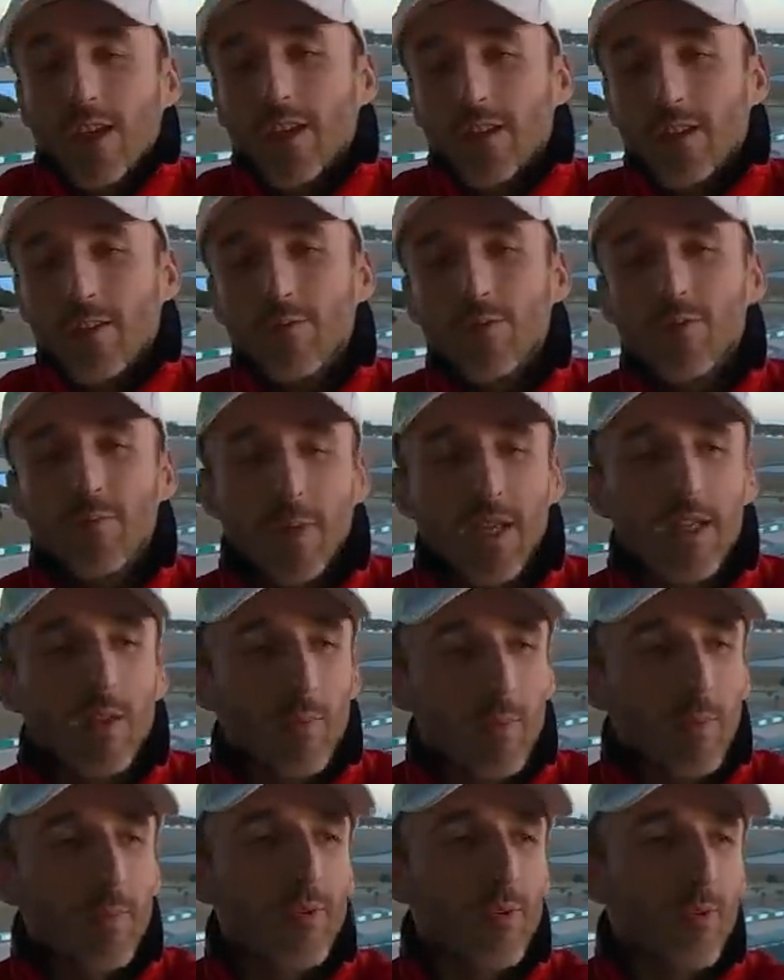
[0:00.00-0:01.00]
Okay, there was
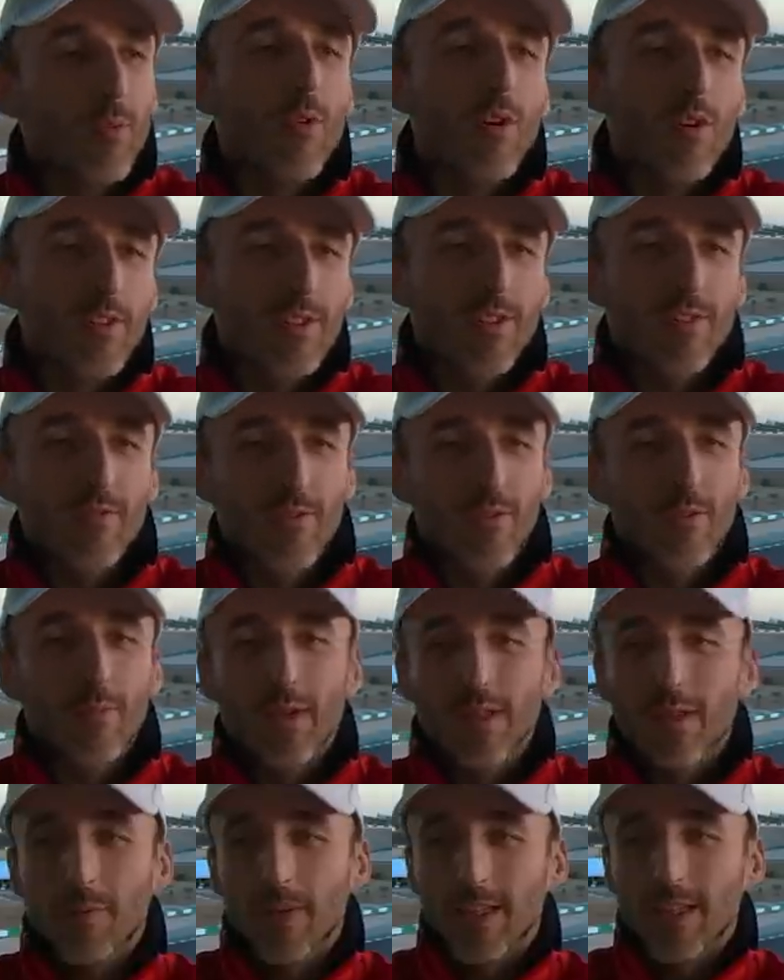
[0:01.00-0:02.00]
many people who won it for
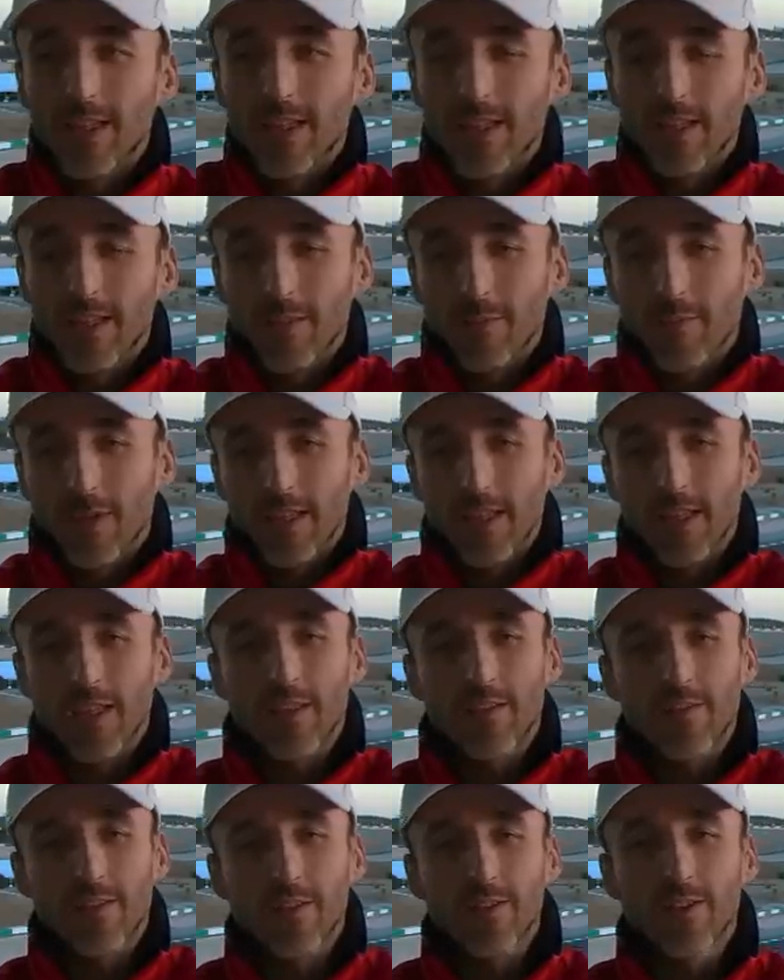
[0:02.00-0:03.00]
many, many, many
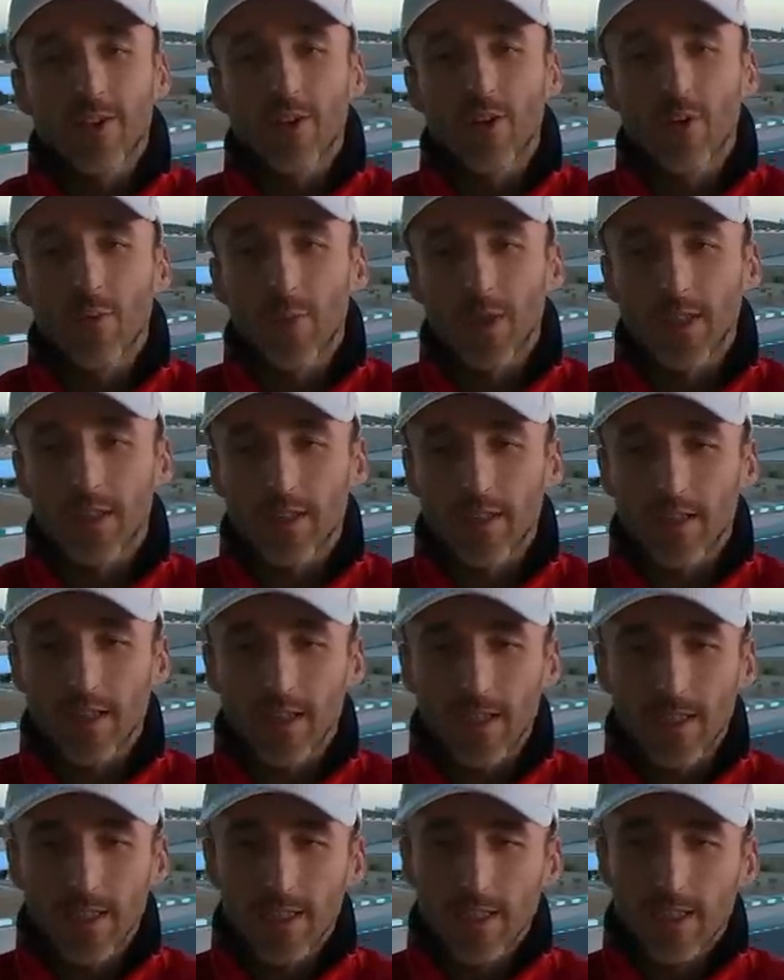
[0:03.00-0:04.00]
years in a row, but
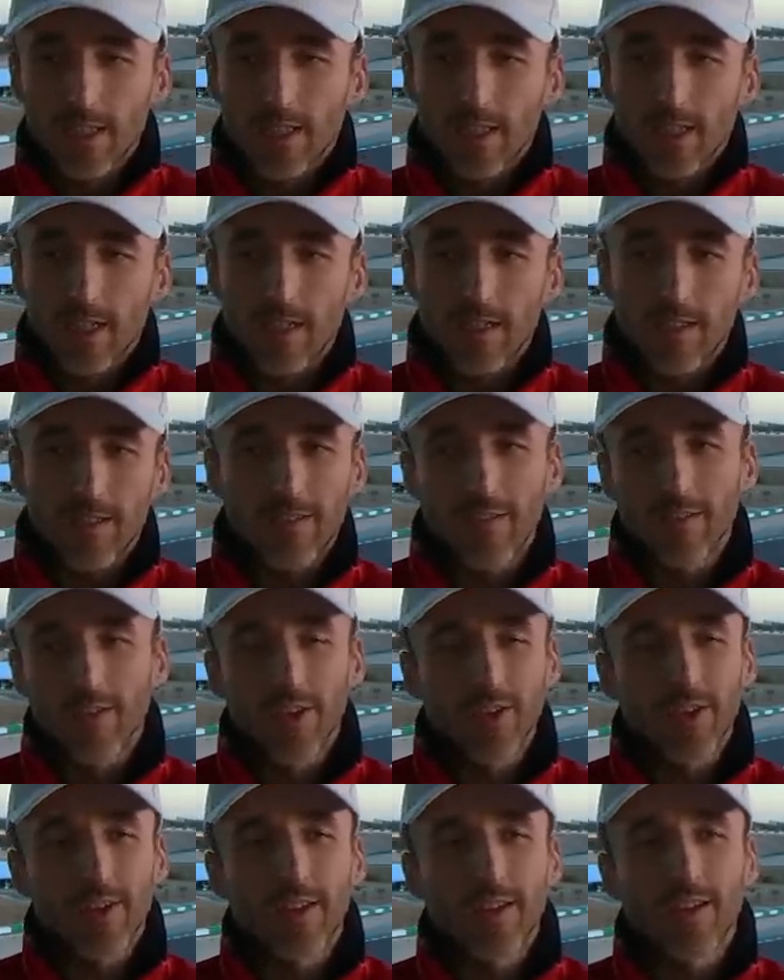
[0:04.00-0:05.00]
uh, it's
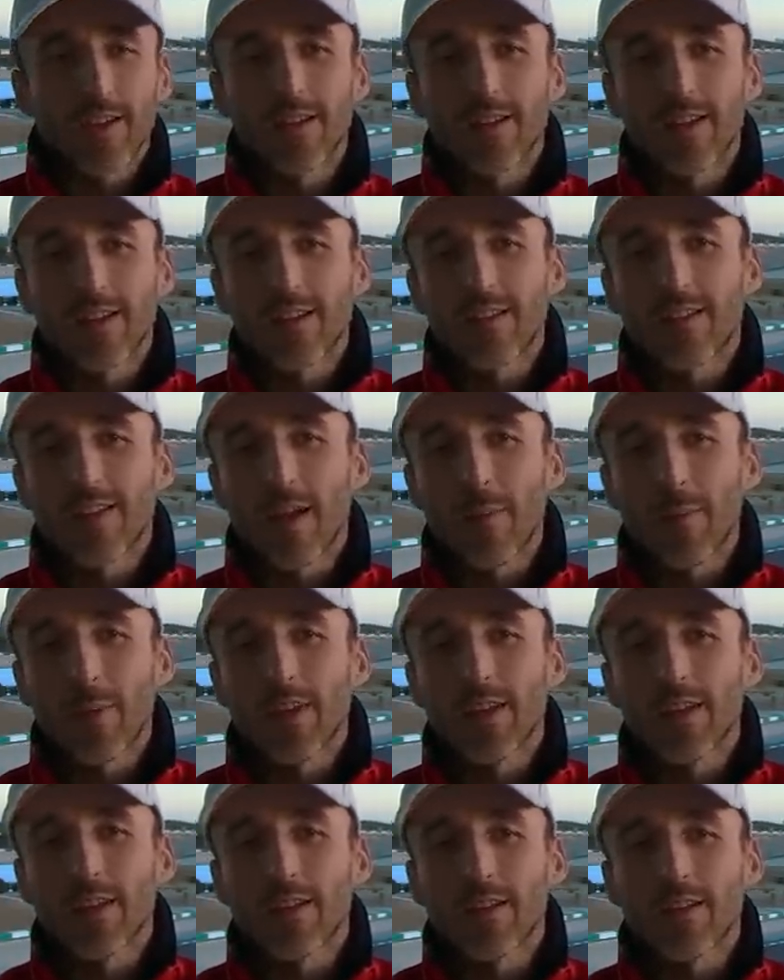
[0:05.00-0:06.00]
not uh, that it's
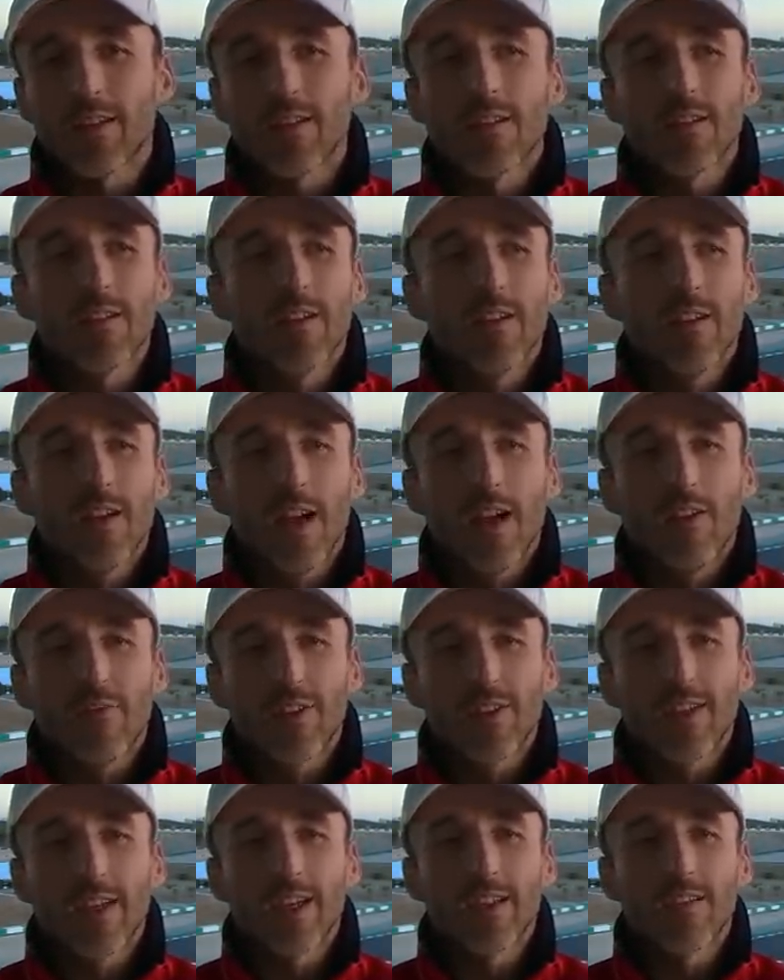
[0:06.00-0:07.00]
happening
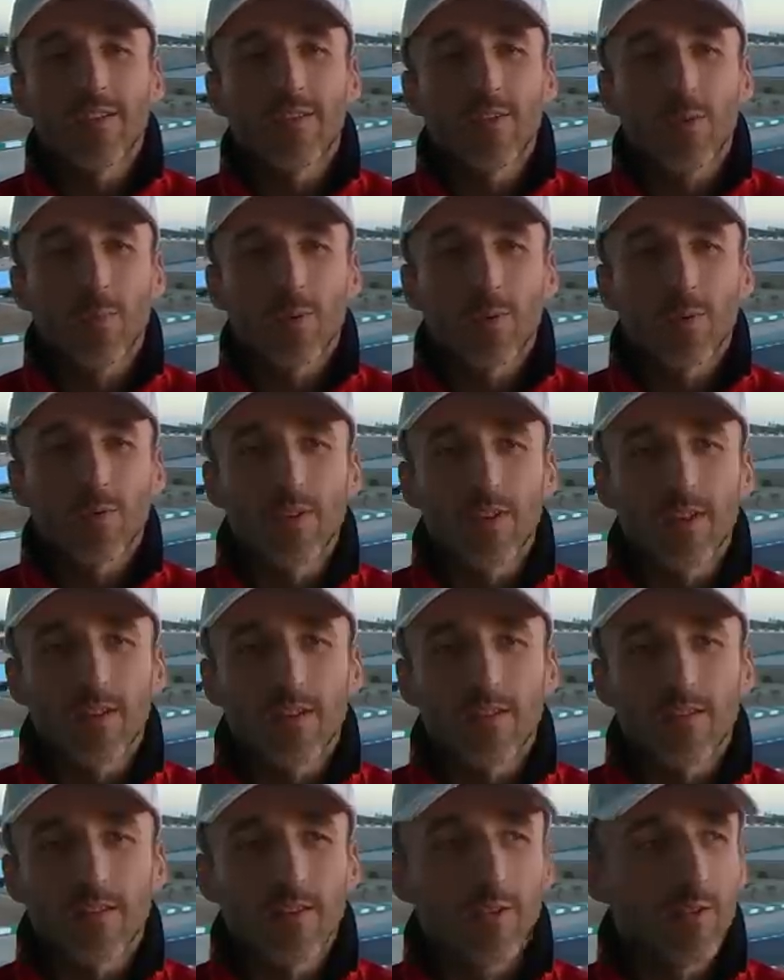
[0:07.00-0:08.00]
every day, this
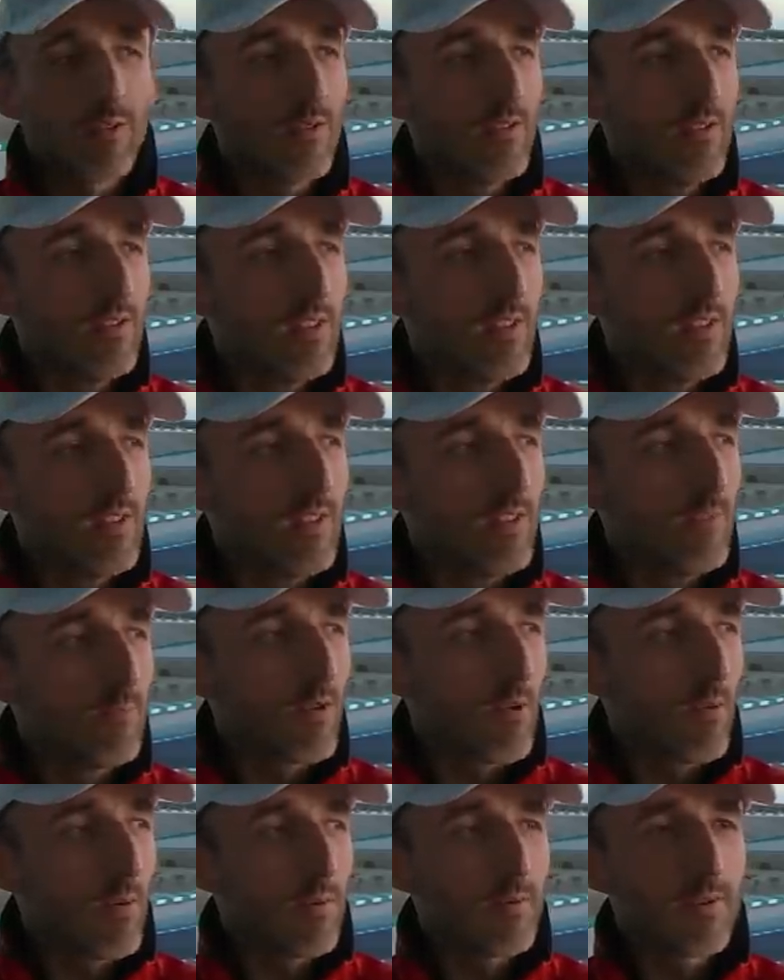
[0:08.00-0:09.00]
opportunity. So.
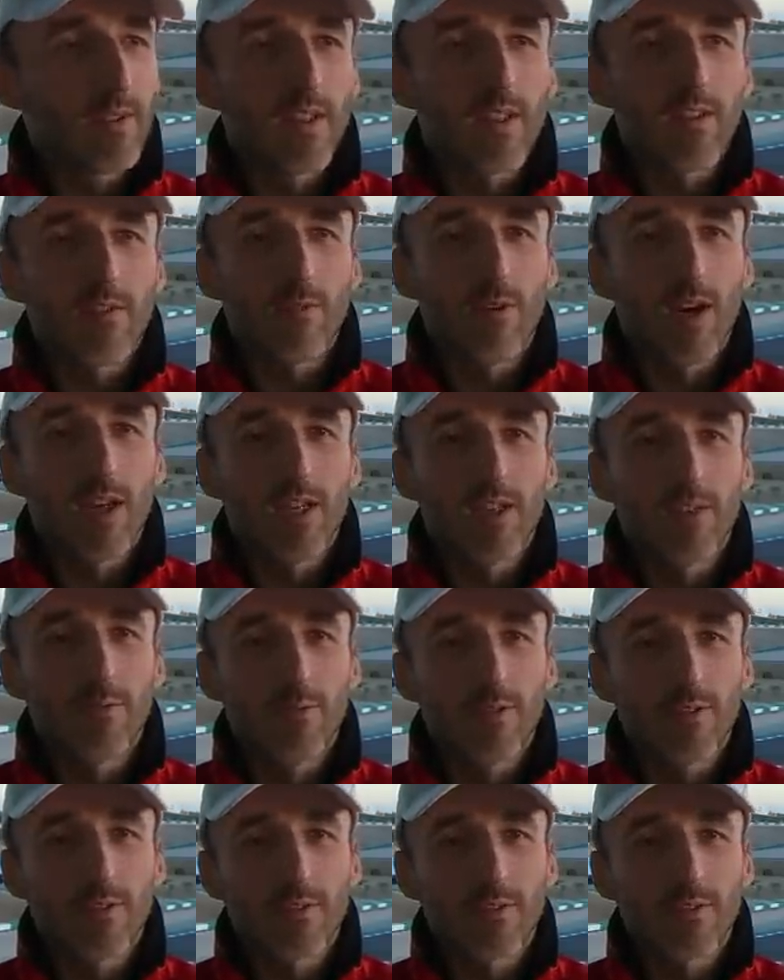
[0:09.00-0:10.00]
Probably that's why it
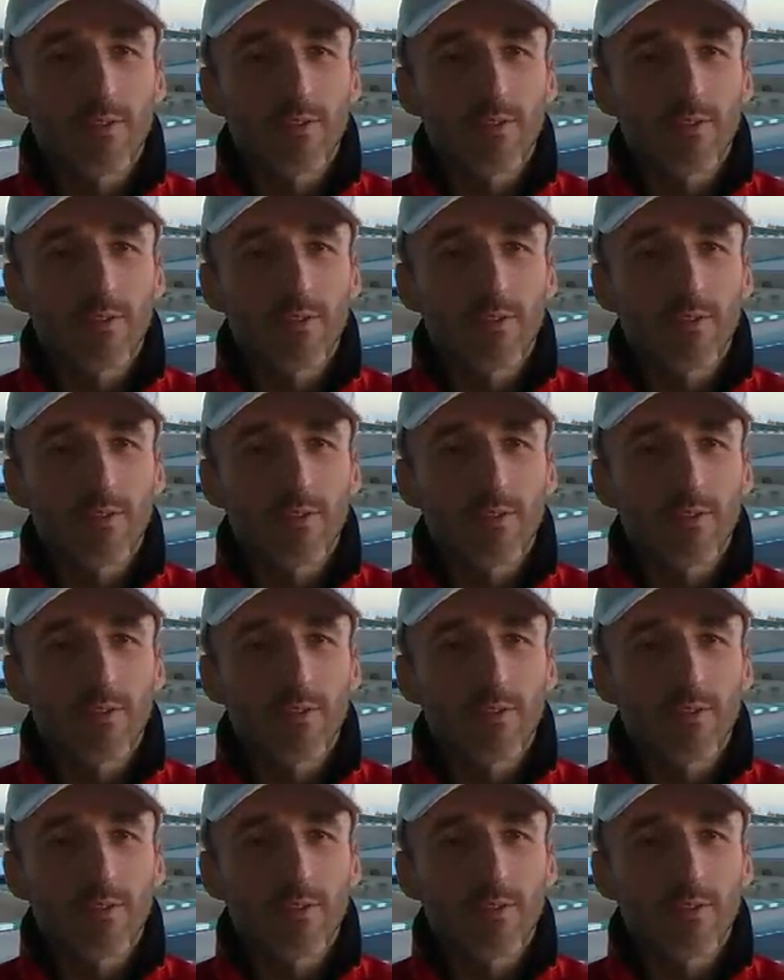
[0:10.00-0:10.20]
was.